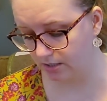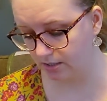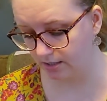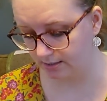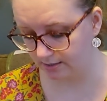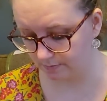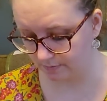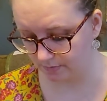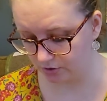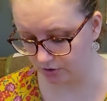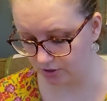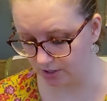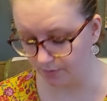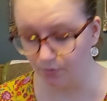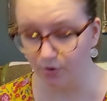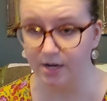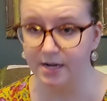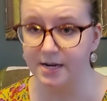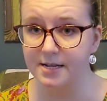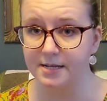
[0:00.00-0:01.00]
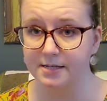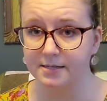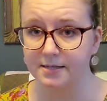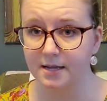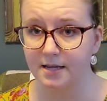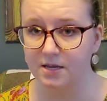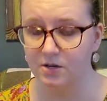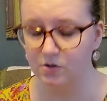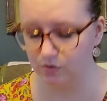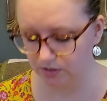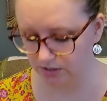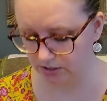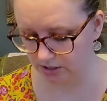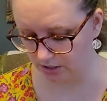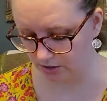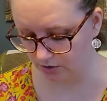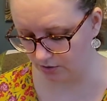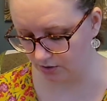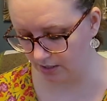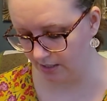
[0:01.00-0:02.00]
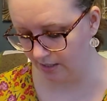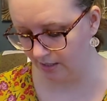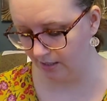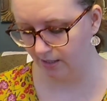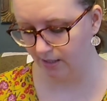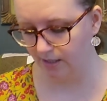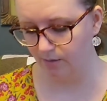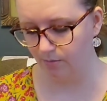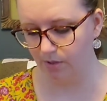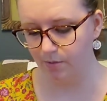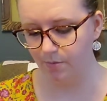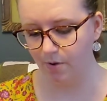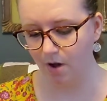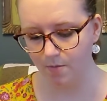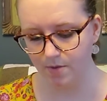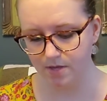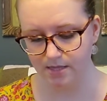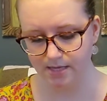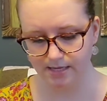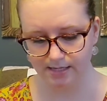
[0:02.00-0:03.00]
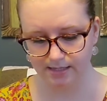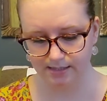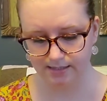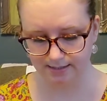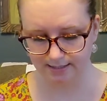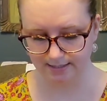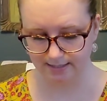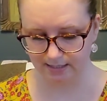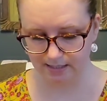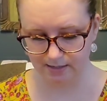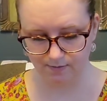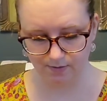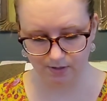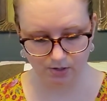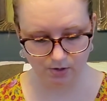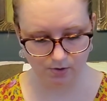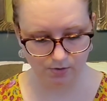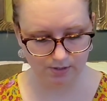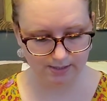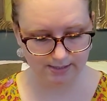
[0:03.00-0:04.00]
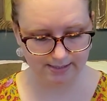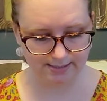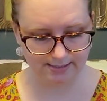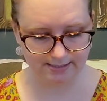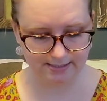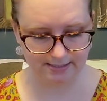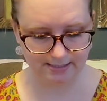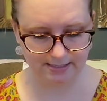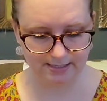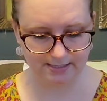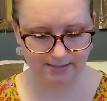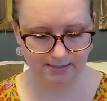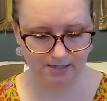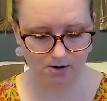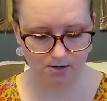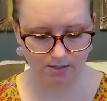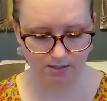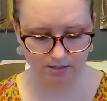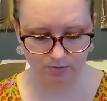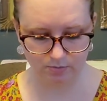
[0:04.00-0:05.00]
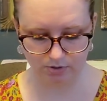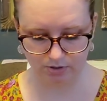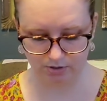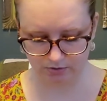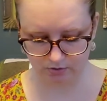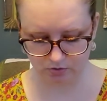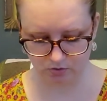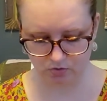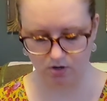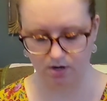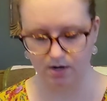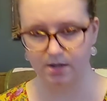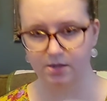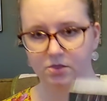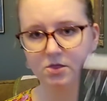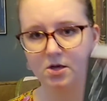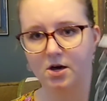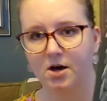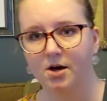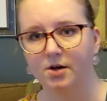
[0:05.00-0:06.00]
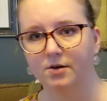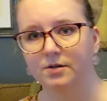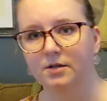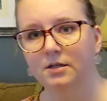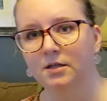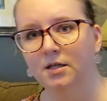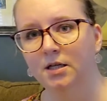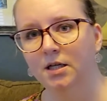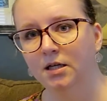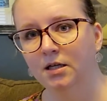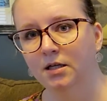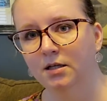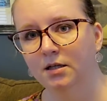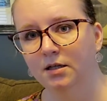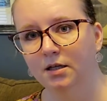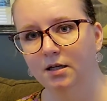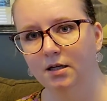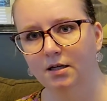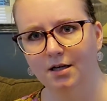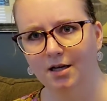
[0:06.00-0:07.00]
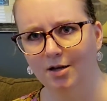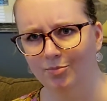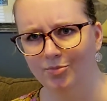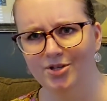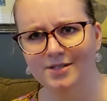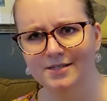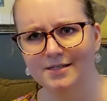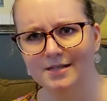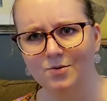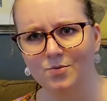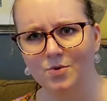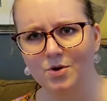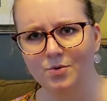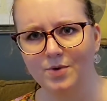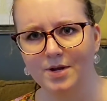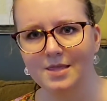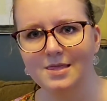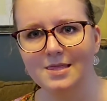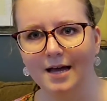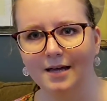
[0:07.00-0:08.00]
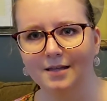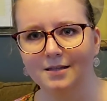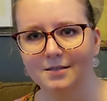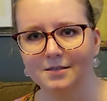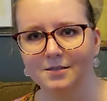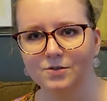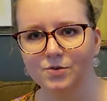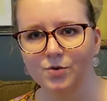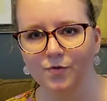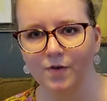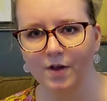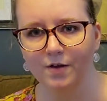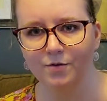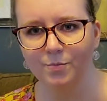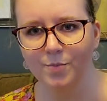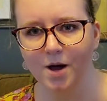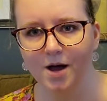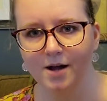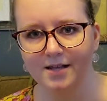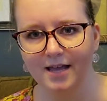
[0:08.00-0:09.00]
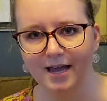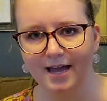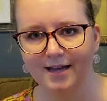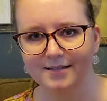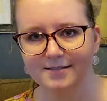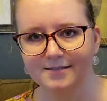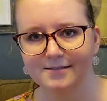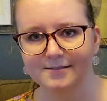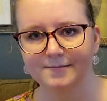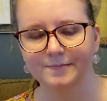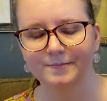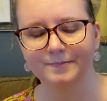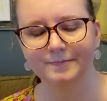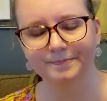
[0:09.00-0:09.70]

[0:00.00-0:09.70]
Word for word: and not as much time reading as I used to. But he bought me this. He didn't even know it existed. He saw it at the bookstore and thought, Emily's going to want to read that. This is her favorite podcast.